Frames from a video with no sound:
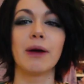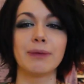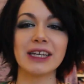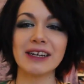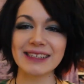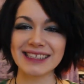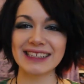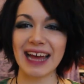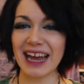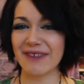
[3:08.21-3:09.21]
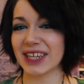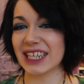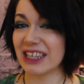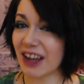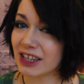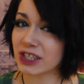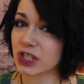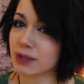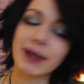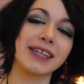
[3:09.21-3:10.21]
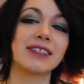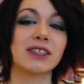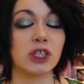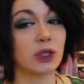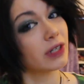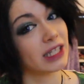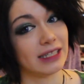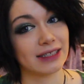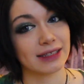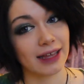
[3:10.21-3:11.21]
Because I have acknowledged my insecurities,